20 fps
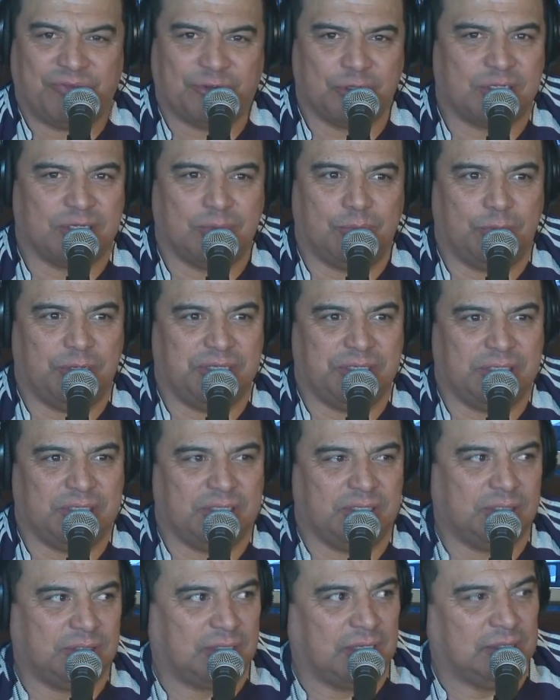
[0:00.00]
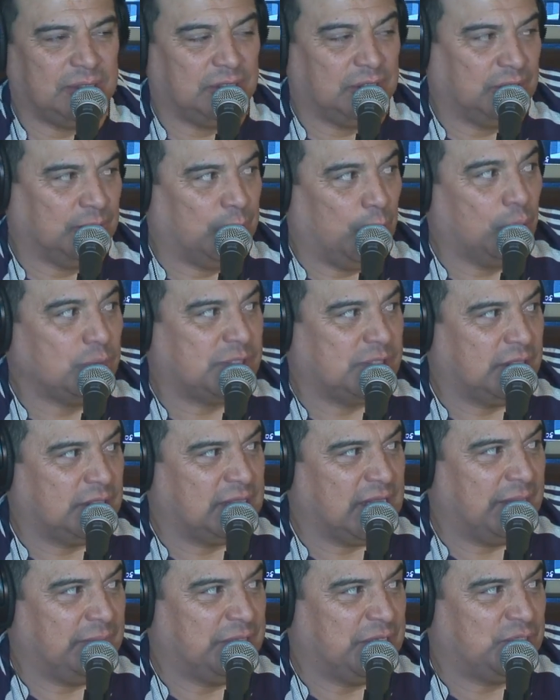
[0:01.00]
for some reason. Most of
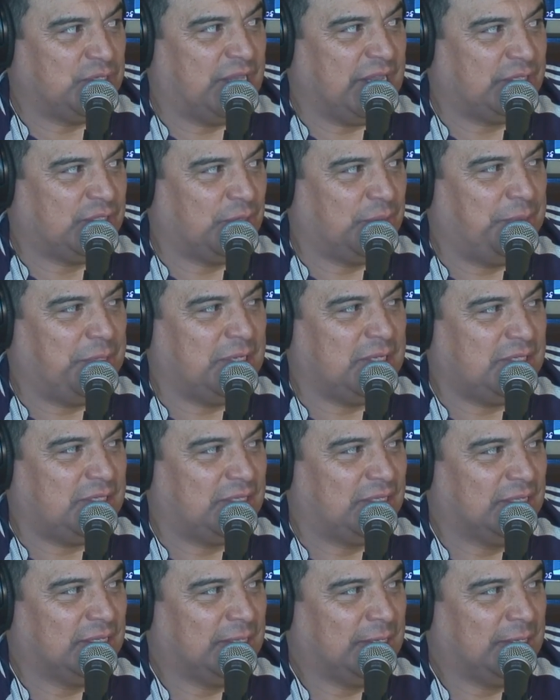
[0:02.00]
the time, did you get turbulence?